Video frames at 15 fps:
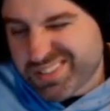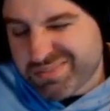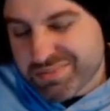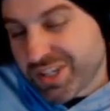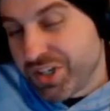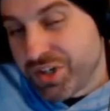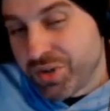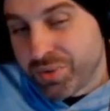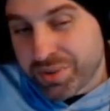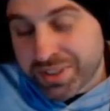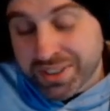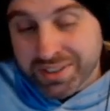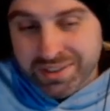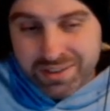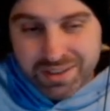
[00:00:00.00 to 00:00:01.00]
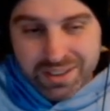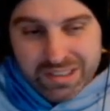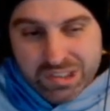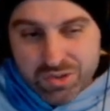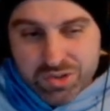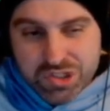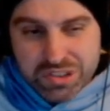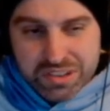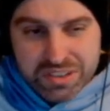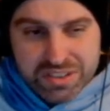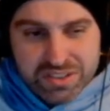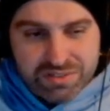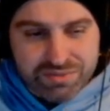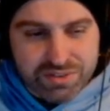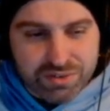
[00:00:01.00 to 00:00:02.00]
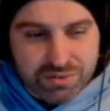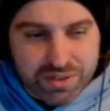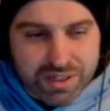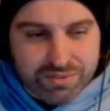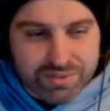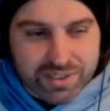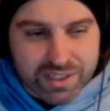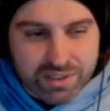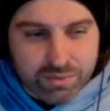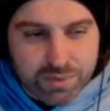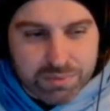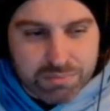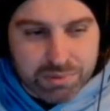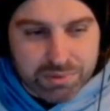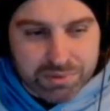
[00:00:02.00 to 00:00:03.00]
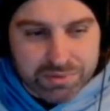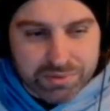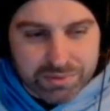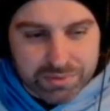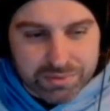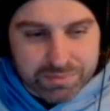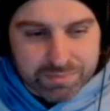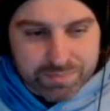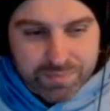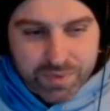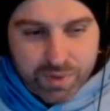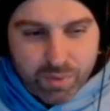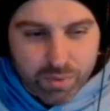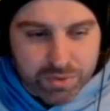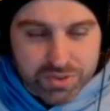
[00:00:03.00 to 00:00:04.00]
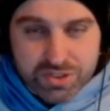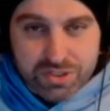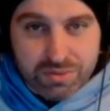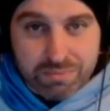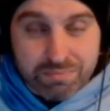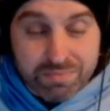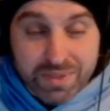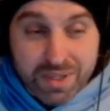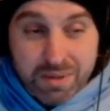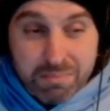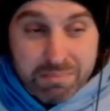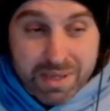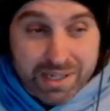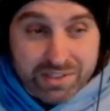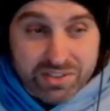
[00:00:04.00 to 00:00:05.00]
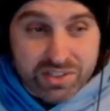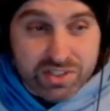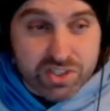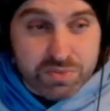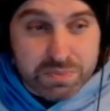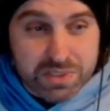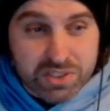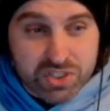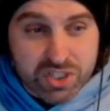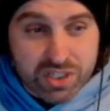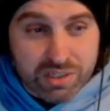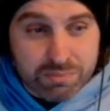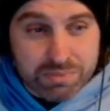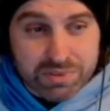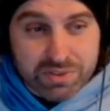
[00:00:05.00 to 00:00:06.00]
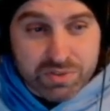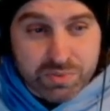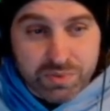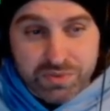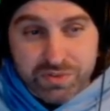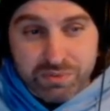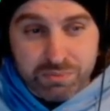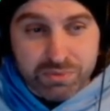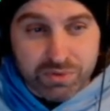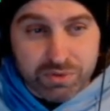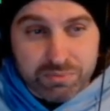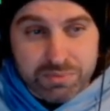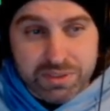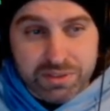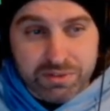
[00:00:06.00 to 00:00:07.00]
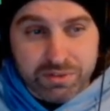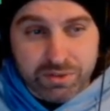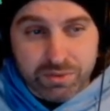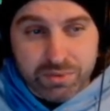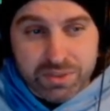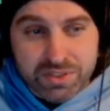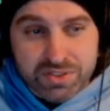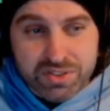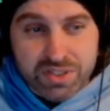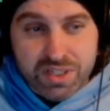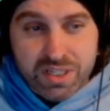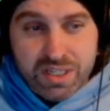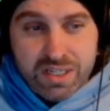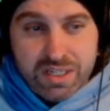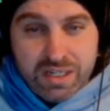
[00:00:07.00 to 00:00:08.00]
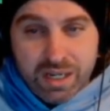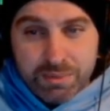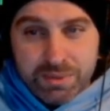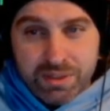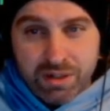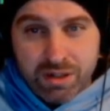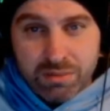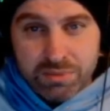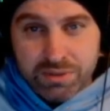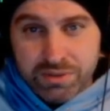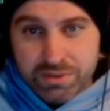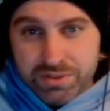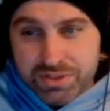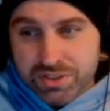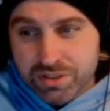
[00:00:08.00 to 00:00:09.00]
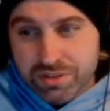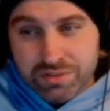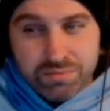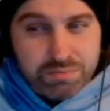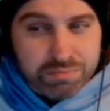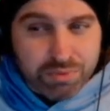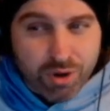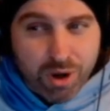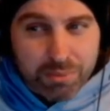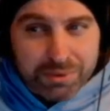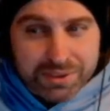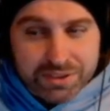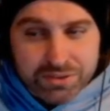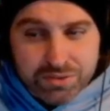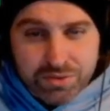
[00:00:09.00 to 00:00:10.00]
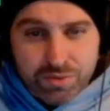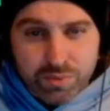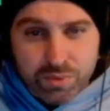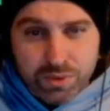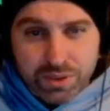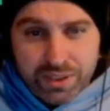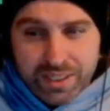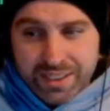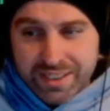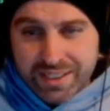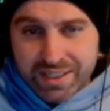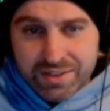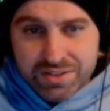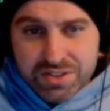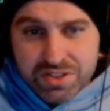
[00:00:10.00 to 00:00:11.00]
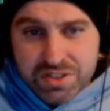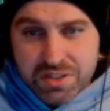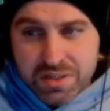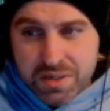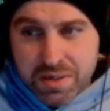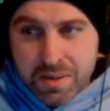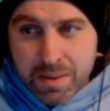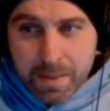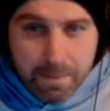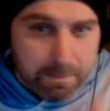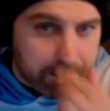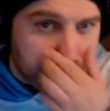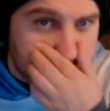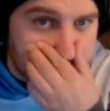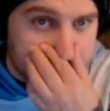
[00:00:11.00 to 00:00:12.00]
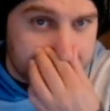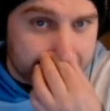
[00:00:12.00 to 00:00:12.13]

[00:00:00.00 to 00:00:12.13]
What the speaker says: annoying. It usually is if you don't have an AoE burner or some max HP champions with some turn meter decrease. I mean, Armigers could probably do the work, I guess, but